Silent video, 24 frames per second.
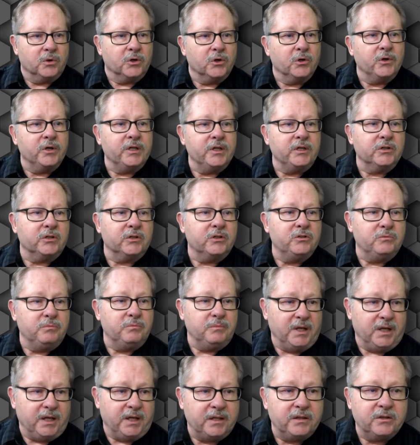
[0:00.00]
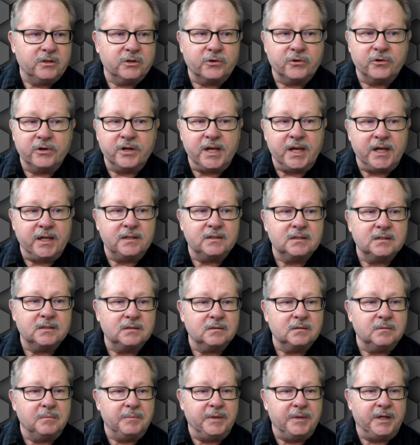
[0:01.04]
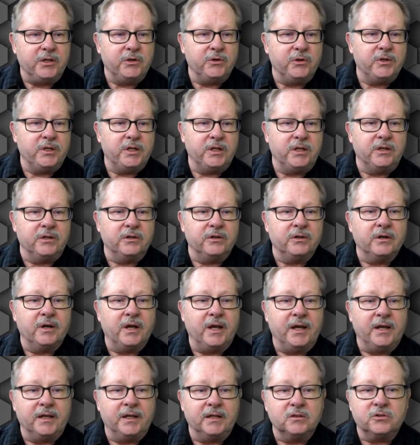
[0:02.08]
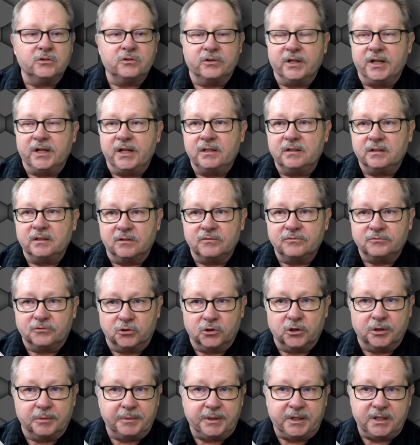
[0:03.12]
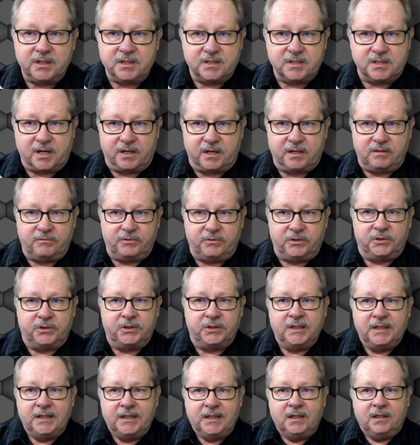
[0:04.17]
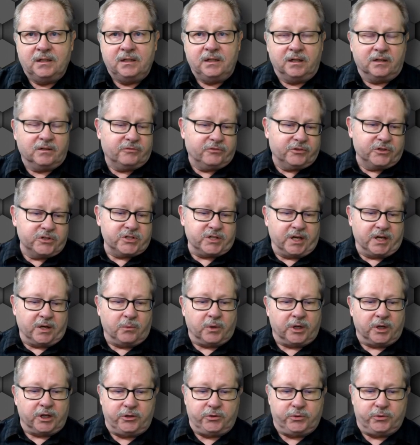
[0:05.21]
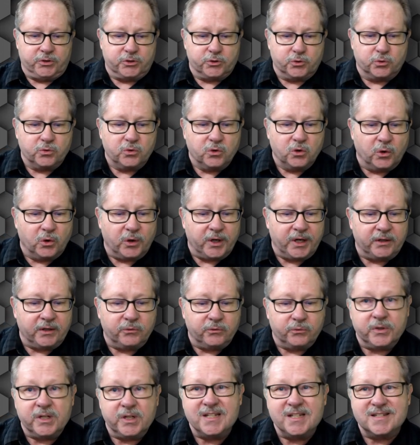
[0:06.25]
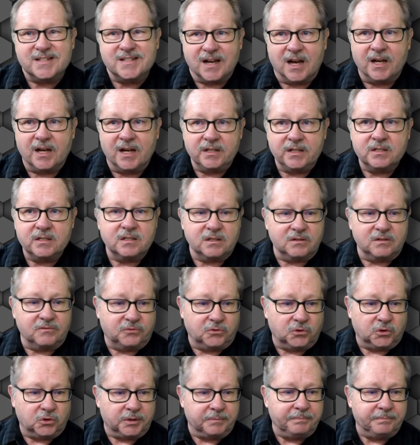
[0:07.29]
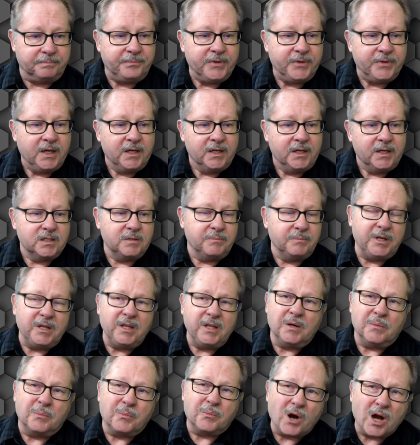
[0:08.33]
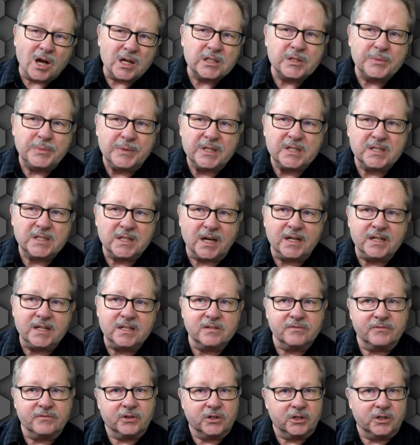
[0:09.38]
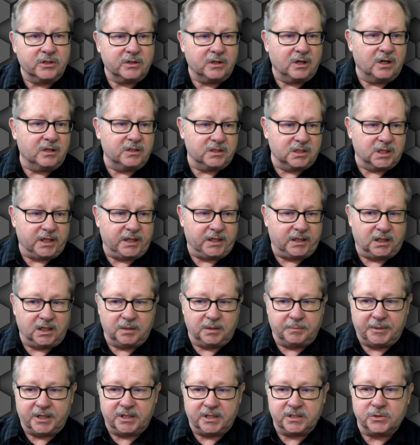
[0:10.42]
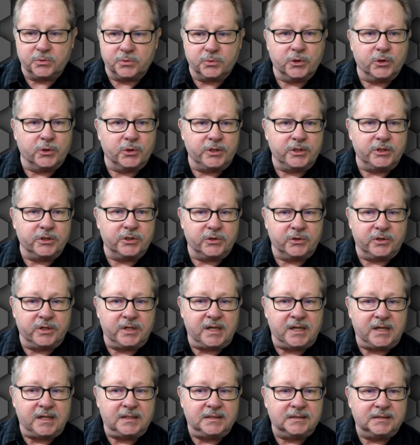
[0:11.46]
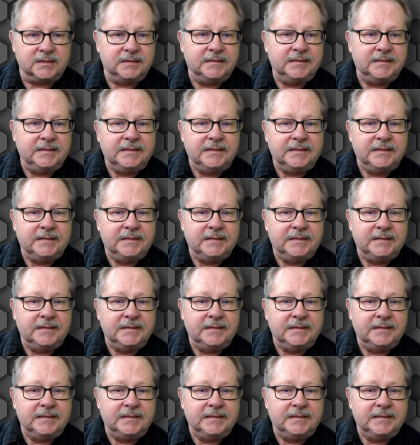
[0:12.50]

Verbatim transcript: we're going to hit the create menu here and create a form in design view. Now, the first thing I want to do is go ahead and resize the form to be the approximate size of our, our dialog box that we're going to create.